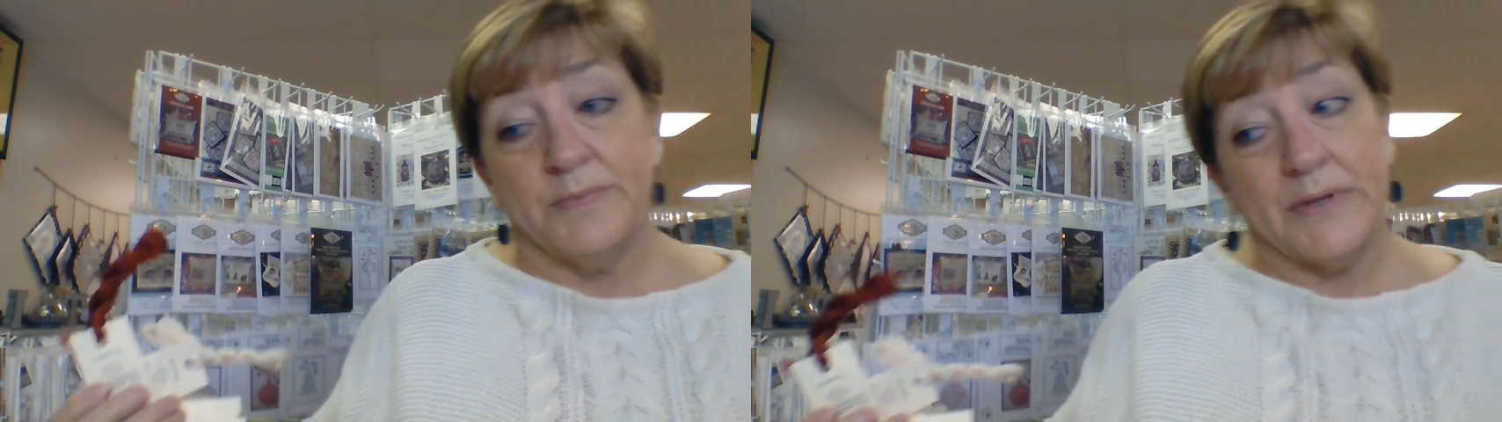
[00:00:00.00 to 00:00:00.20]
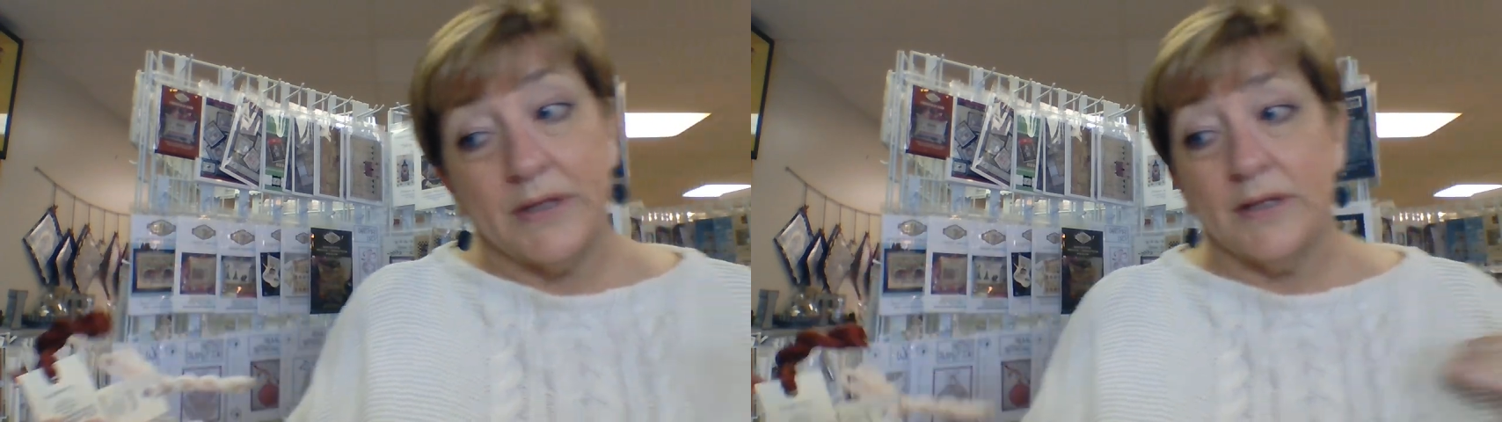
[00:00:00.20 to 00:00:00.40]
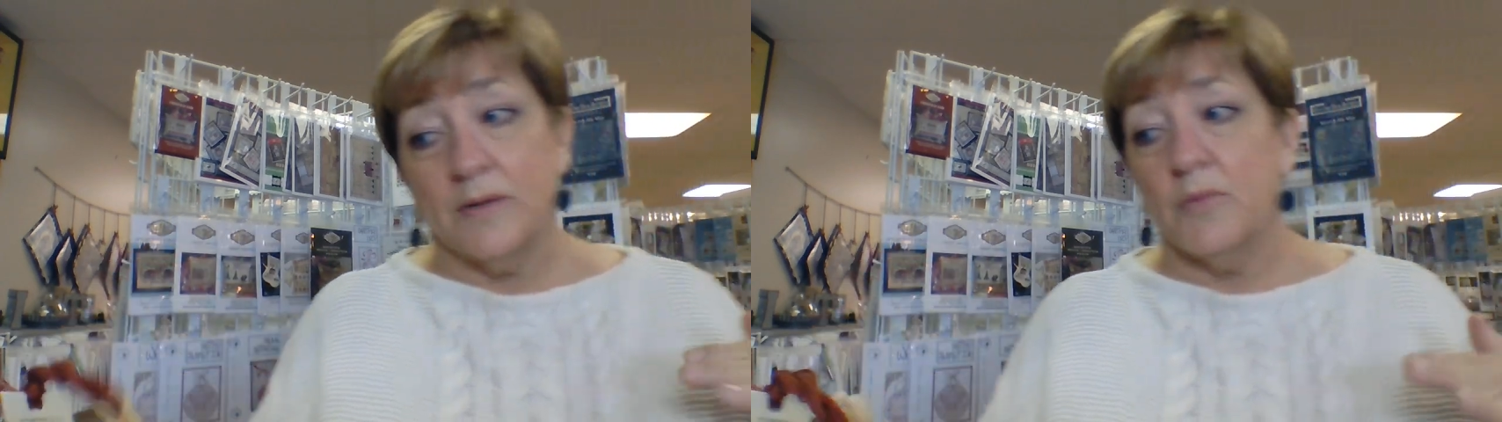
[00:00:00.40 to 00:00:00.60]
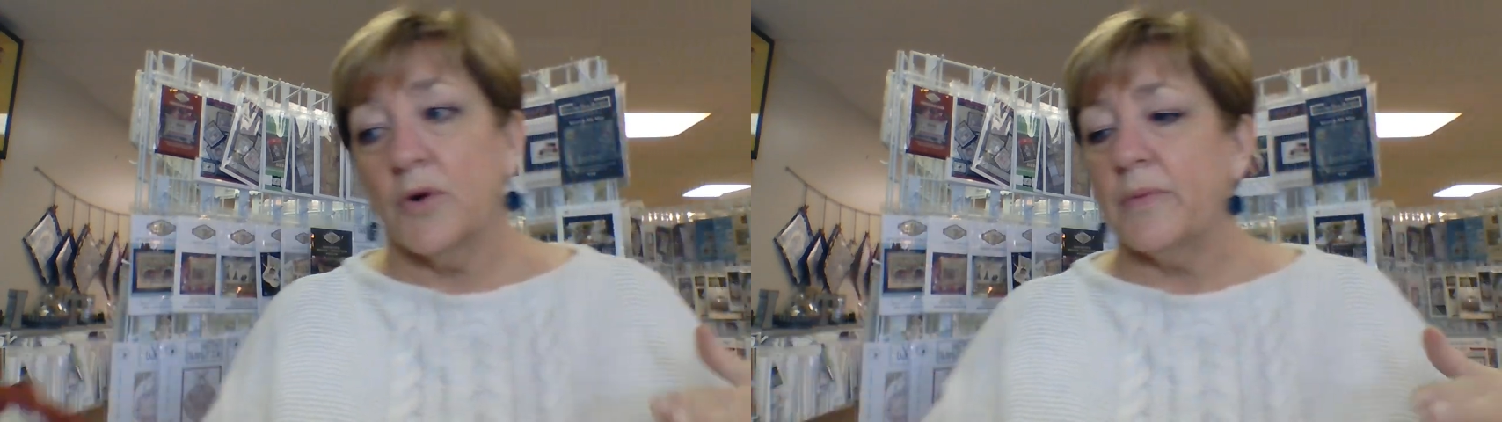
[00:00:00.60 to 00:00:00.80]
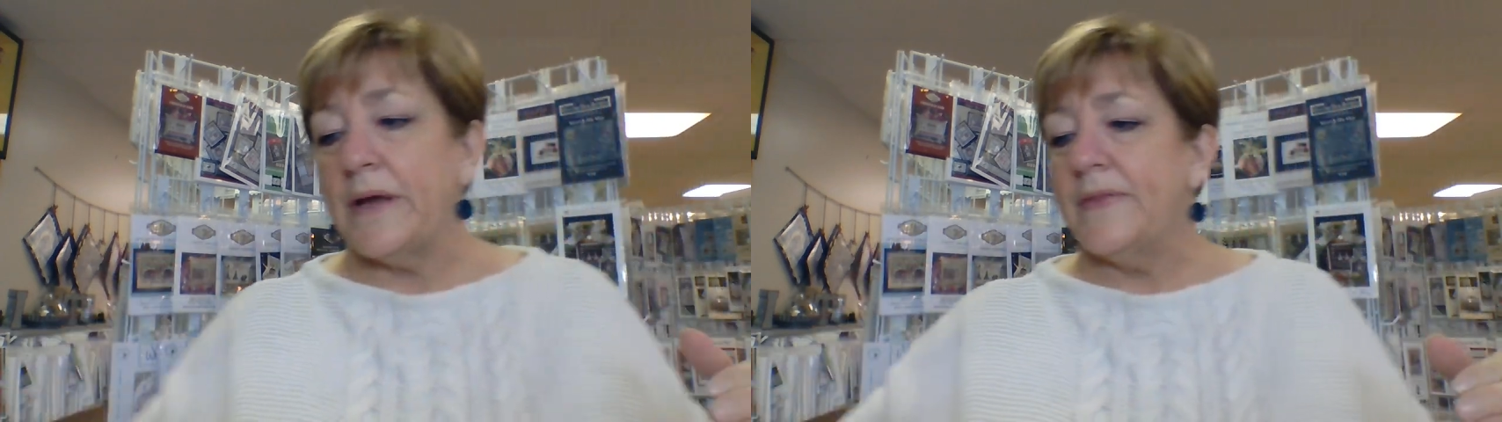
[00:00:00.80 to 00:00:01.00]
be a little
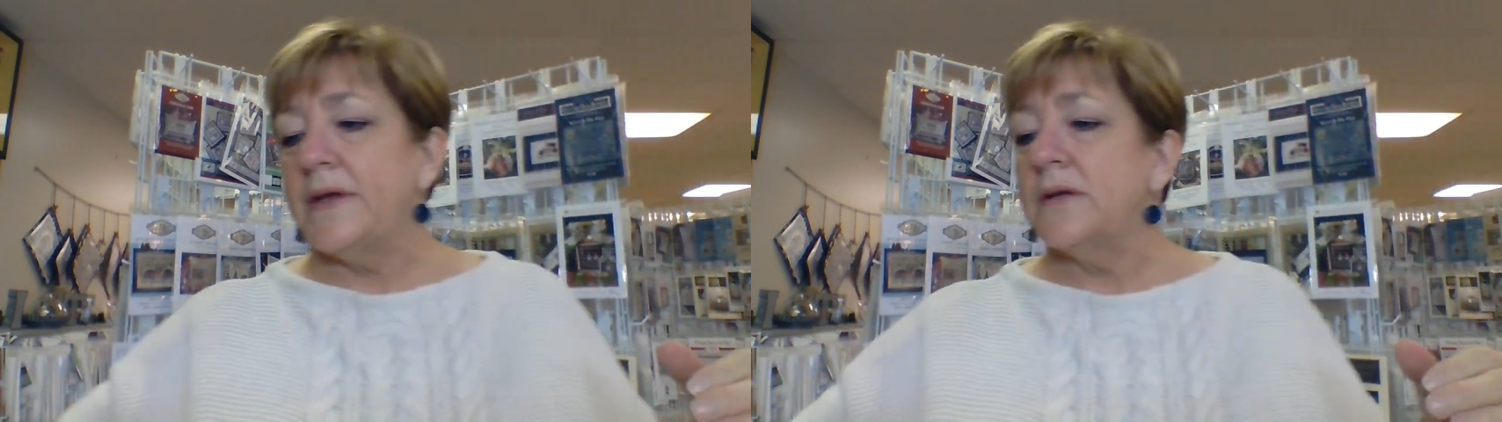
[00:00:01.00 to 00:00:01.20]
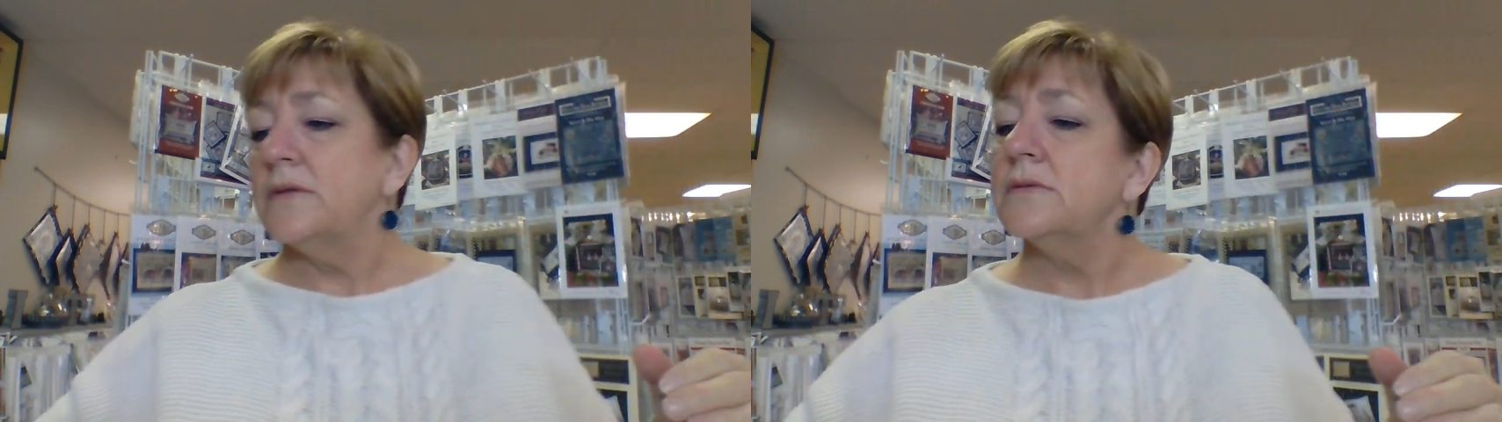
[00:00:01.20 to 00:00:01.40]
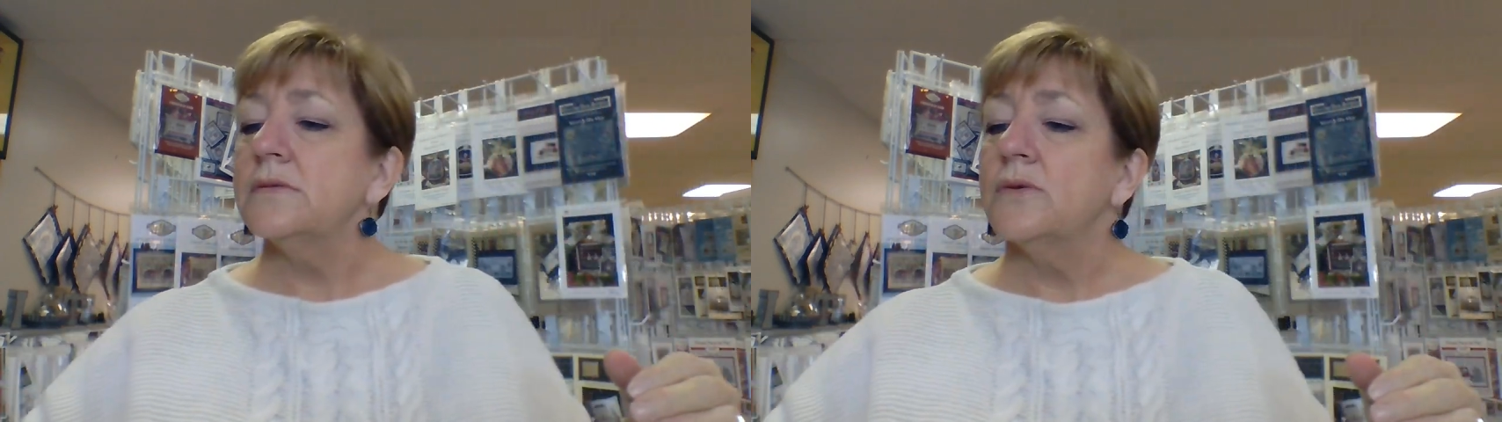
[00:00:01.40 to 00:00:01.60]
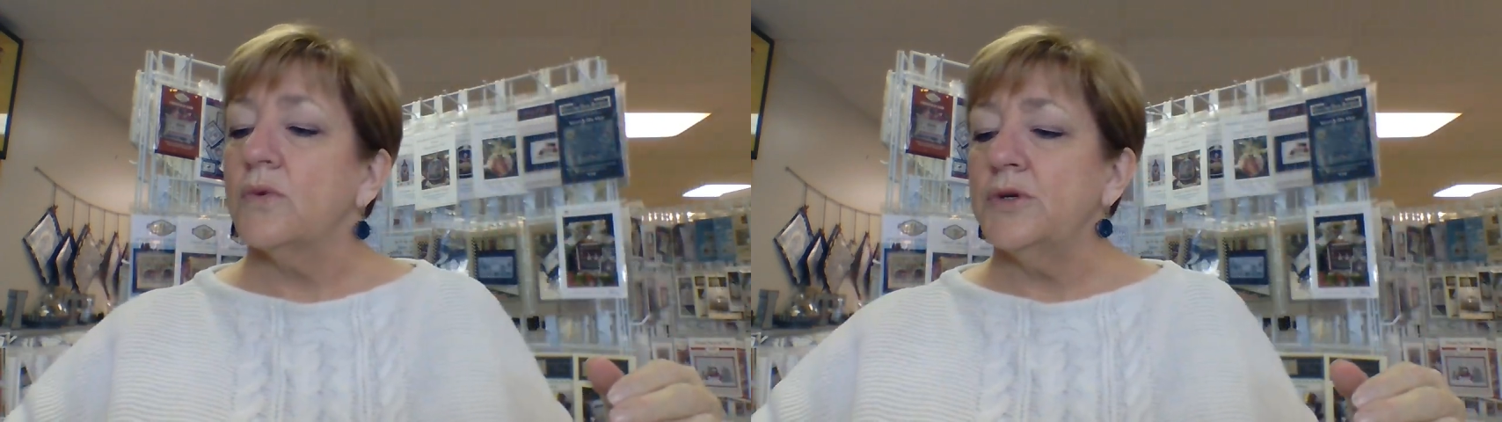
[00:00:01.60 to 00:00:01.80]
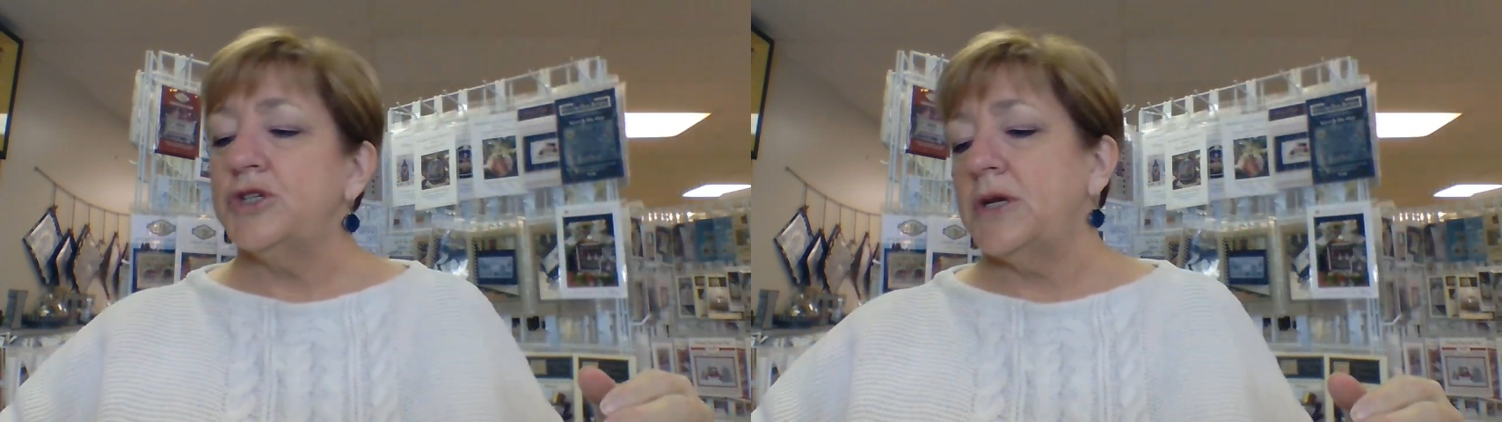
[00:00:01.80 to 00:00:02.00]
more red than
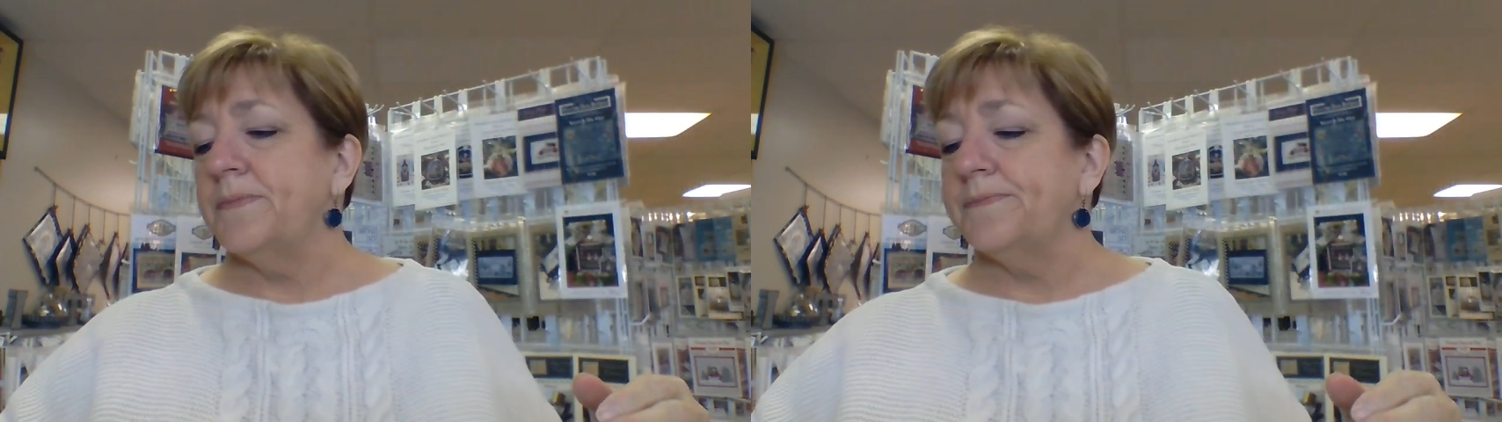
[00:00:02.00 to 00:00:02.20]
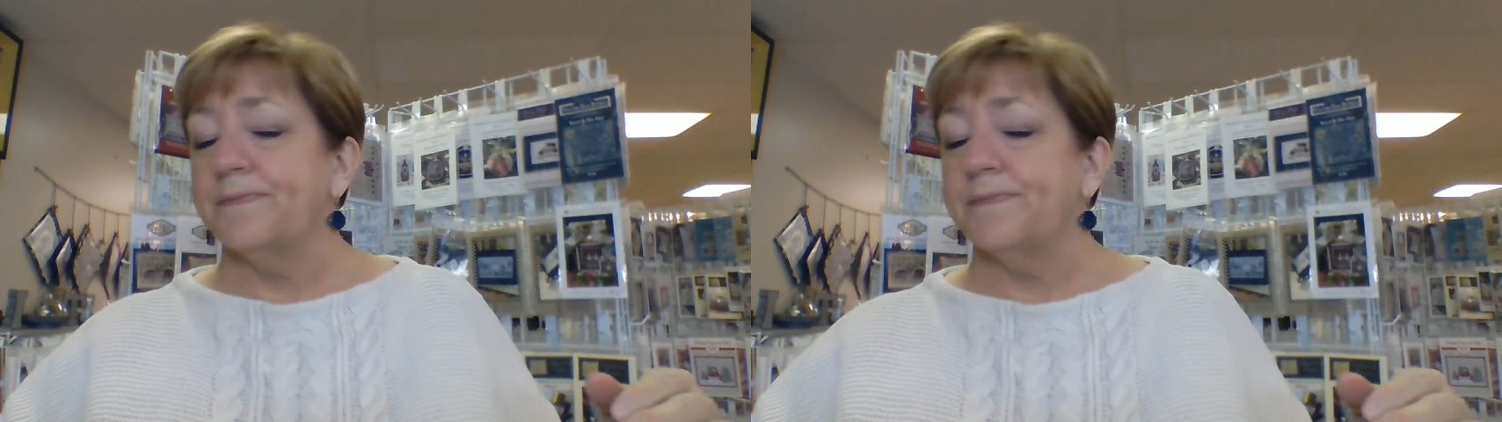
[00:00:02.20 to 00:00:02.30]
orangey.